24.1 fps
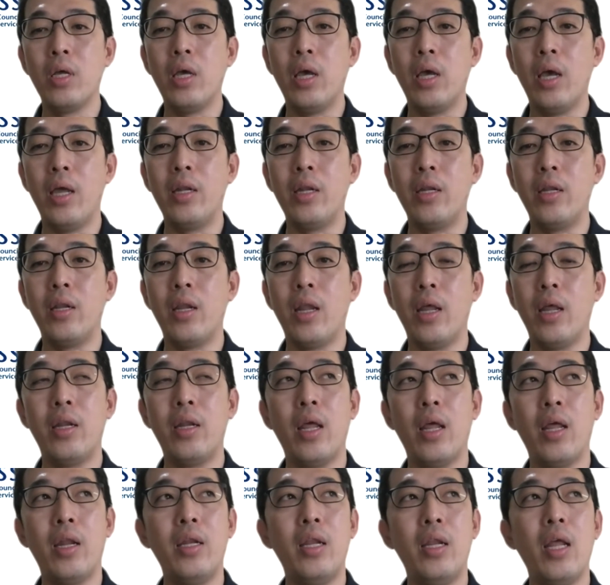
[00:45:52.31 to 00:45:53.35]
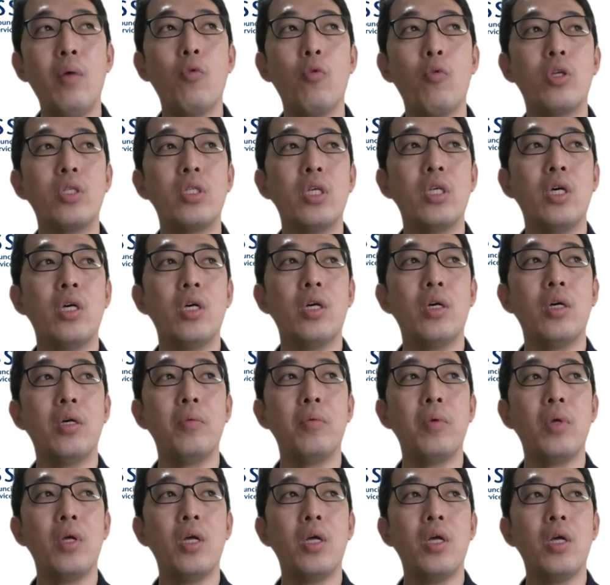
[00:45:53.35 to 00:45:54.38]
And that was a
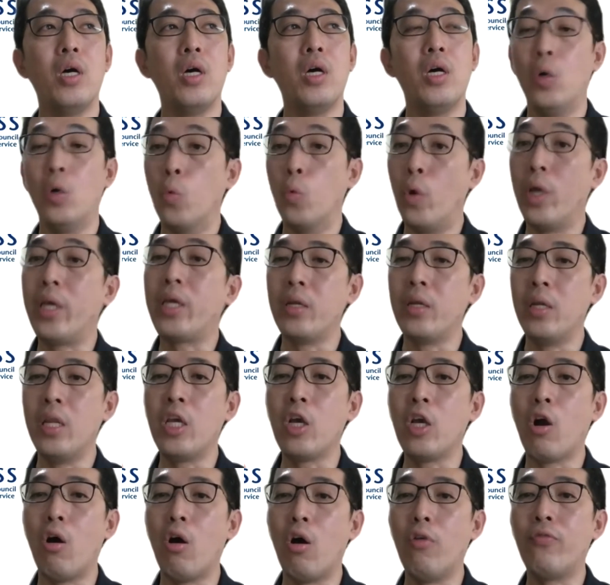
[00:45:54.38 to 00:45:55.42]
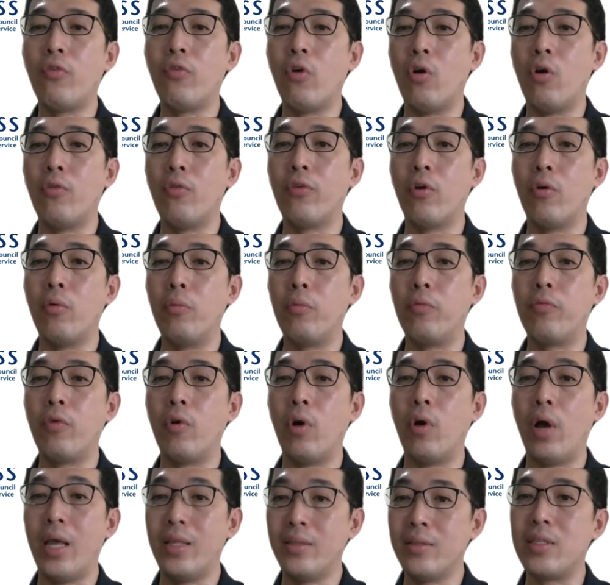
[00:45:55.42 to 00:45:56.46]
awakening call
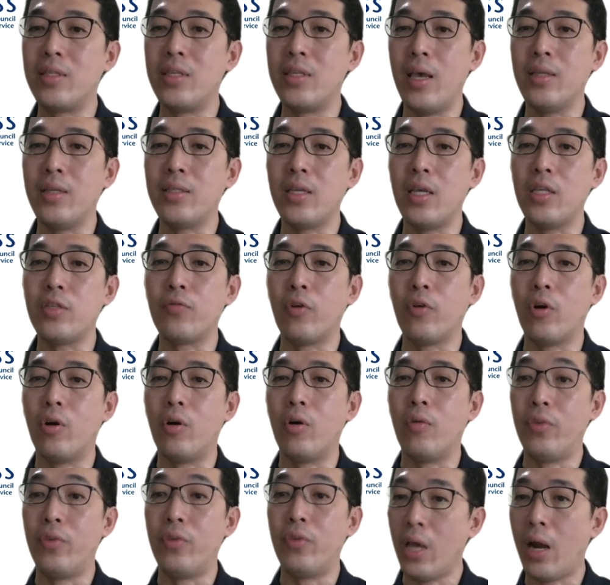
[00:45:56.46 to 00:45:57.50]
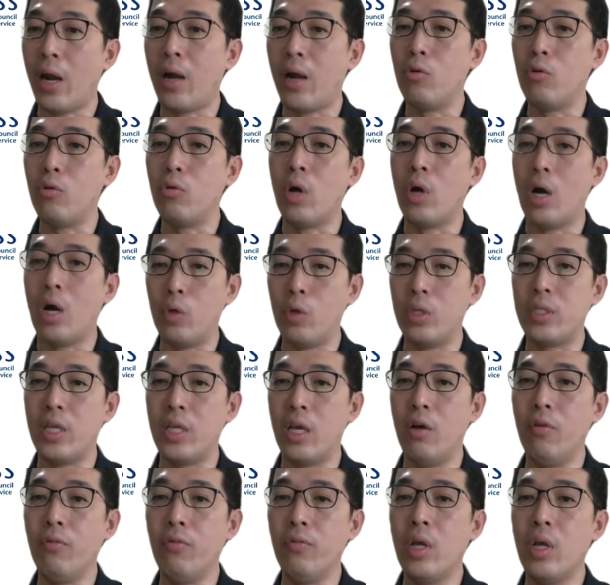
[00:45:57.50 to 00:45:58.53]
for NCSS, for VRO
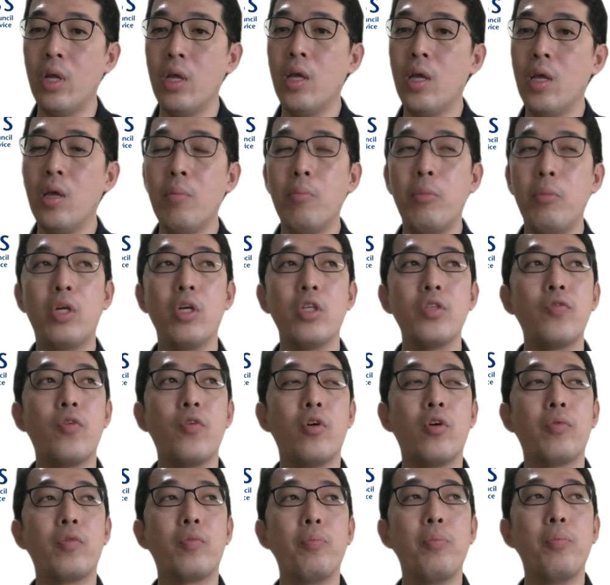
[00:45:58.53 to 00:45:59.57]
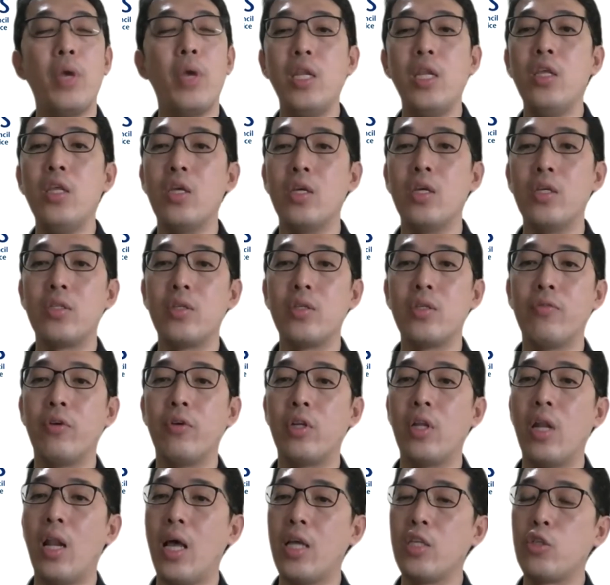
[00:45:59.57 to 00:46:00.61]
ourselves, because for many years, for
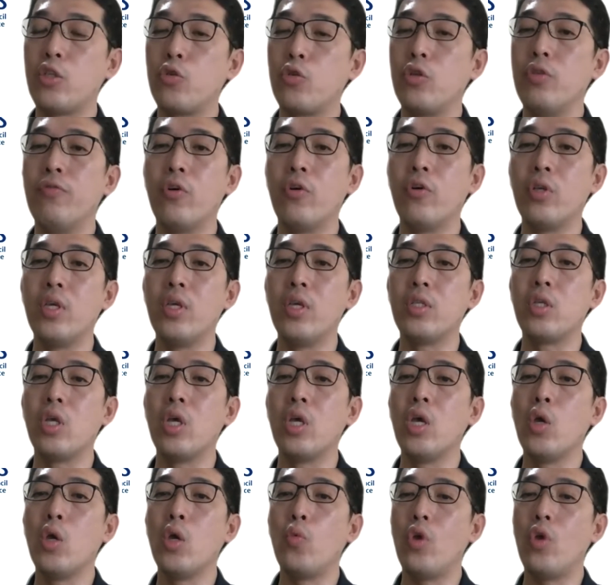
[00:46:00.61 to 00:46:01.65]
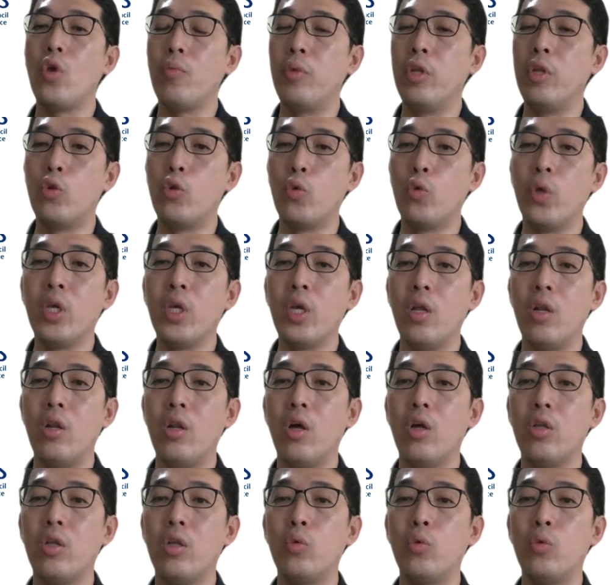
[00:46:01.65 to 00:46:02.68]
the last 3-4 years, we have been doing a
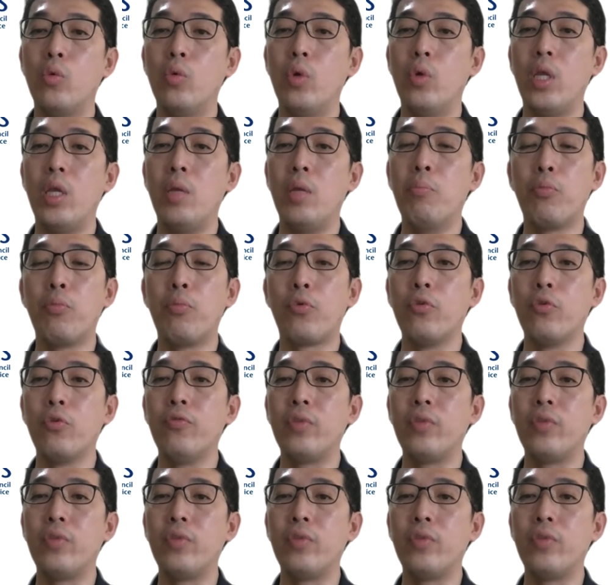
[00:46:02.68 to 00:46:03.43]
lot to improve the